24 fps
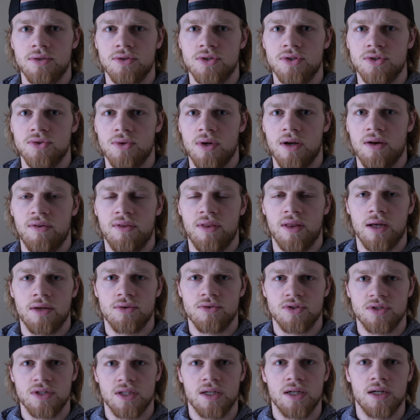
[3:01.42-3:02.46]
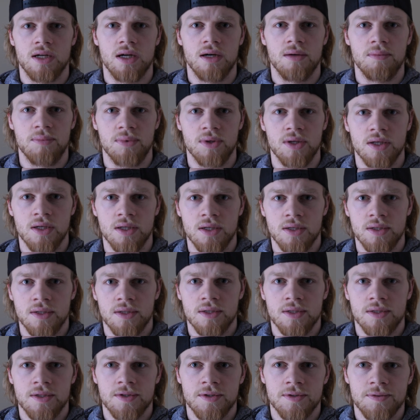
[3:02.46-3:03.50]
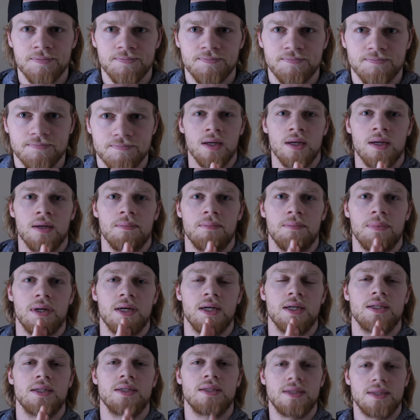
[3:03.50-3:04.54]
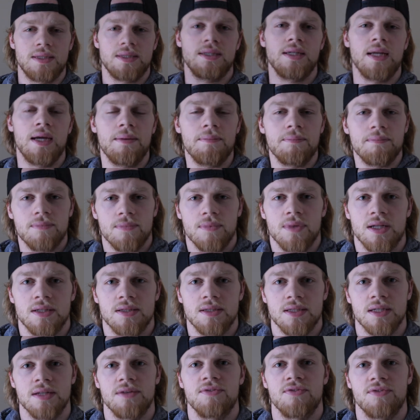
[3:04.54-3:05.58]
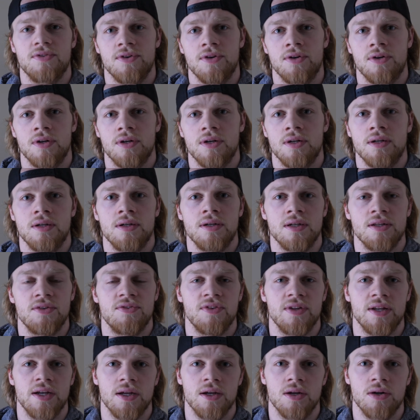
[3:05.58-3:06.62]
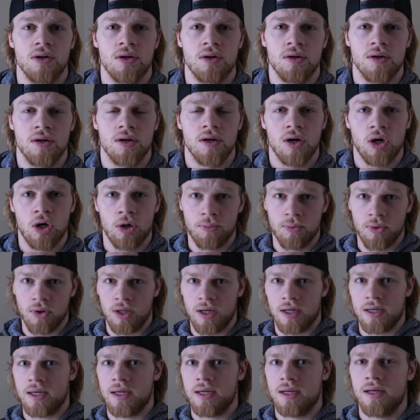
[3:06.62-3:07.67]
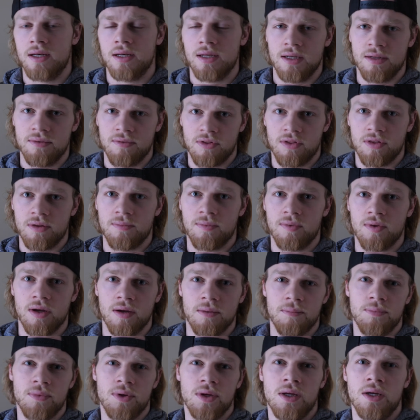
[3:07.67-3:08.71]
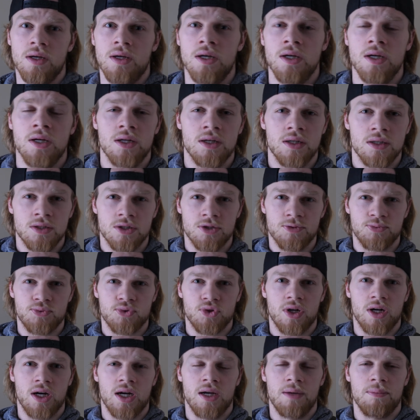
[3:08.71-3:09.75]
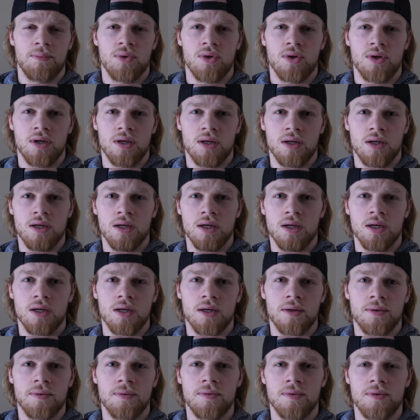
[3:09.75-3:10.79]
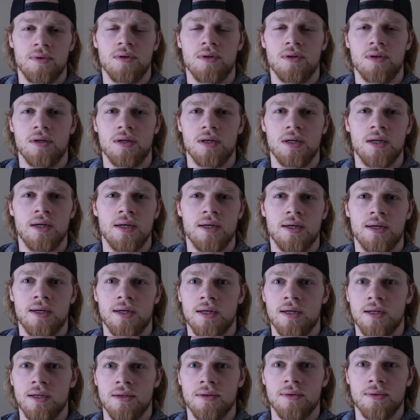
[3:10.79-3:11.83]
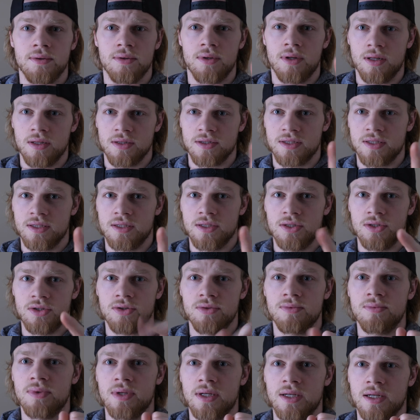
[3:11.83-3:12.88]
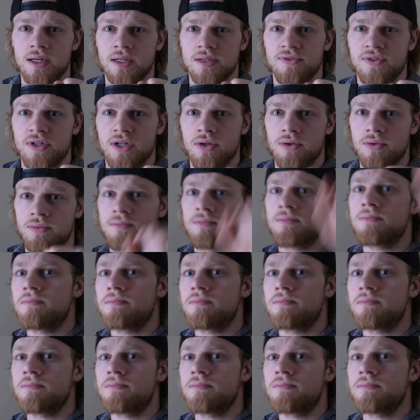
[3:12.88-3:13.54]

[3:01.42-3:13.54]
to do everything, how to set it up. But yeah, that's it for this video. Hope you like it. Leave a thumbs up, subscribe, and I'll see you in the next video.